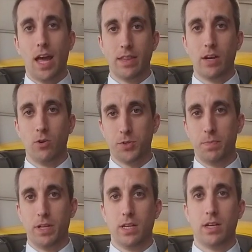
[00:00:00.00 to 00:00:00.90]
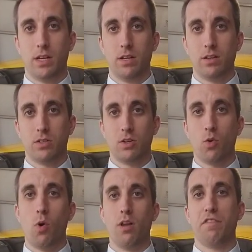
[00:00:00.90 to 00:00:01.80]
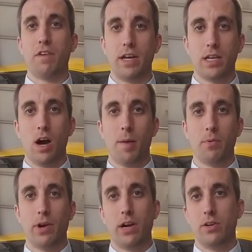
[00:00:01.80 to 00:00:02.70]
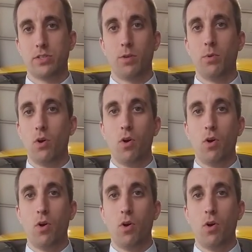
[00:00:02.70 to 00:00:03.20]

and then ultimately to qualify the operators that will